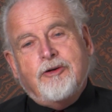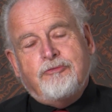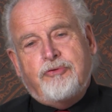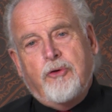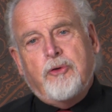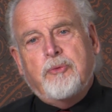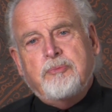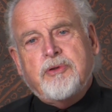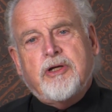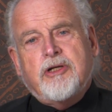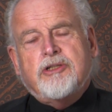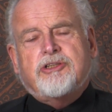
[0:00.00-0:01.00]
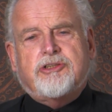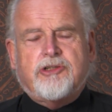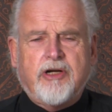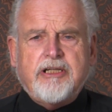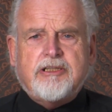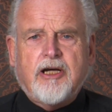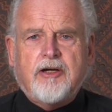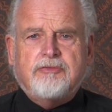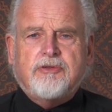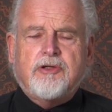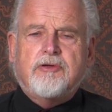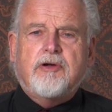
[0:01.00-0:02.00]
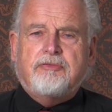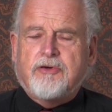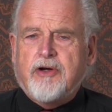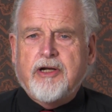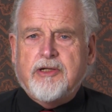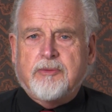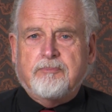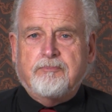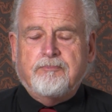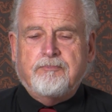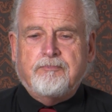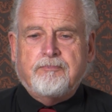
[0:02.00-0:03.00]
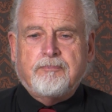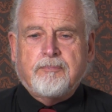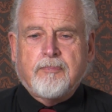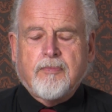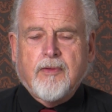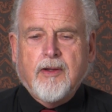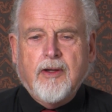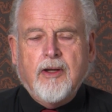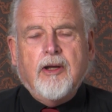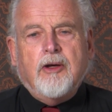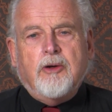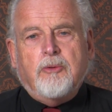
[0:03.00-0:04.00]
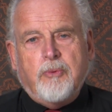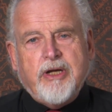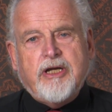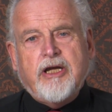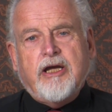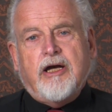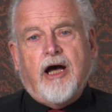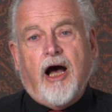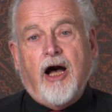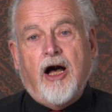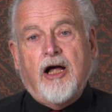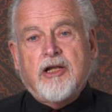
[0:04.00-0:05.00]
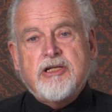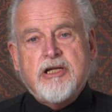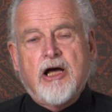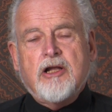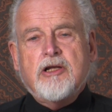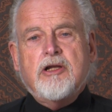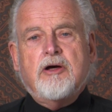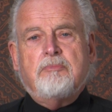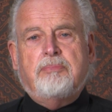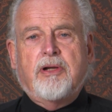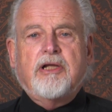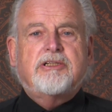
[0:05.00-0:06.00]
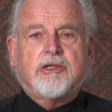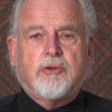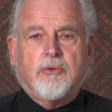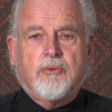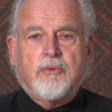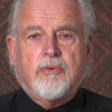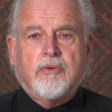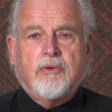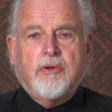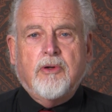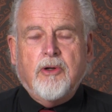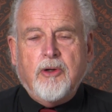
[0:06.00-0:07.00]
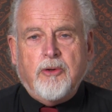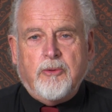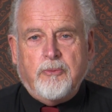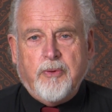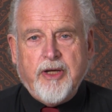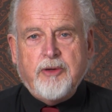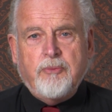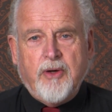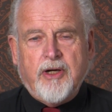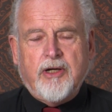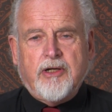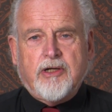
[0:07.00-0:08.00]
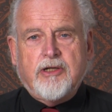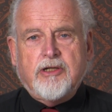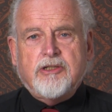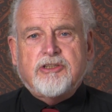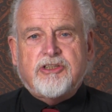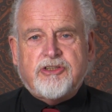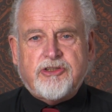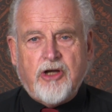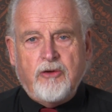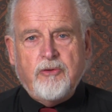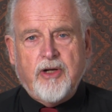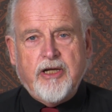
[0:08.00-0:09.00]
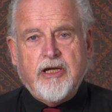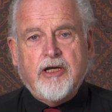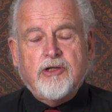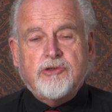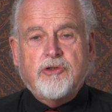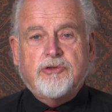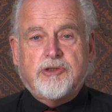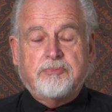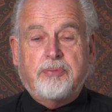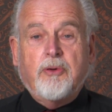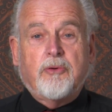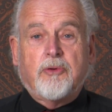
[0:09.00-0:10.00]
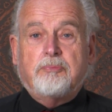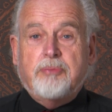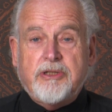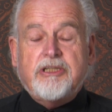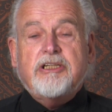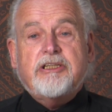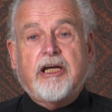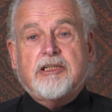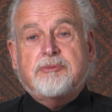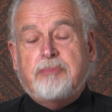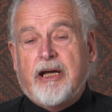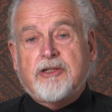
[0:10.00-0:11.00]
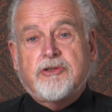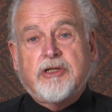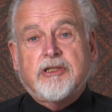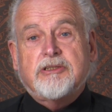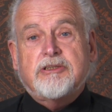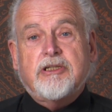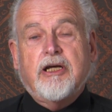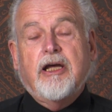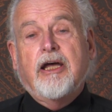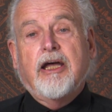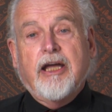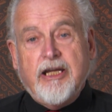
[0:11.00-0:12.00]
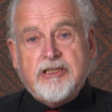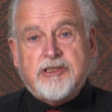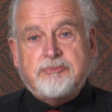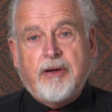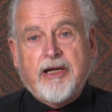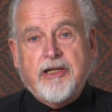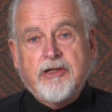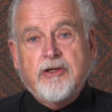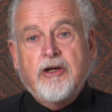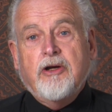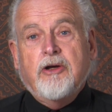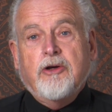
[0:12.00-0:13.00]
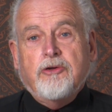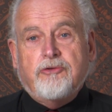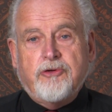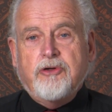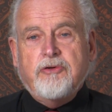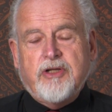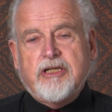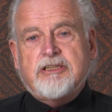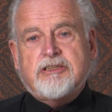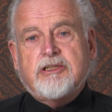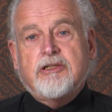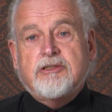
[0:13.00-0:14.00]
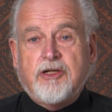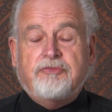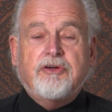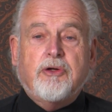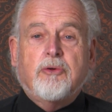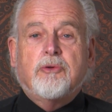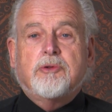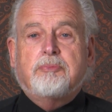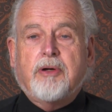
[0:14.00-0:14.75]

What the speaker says: formed straight after the referendum. We are non-political. We work solely to support British expatriates in Spain through this difficult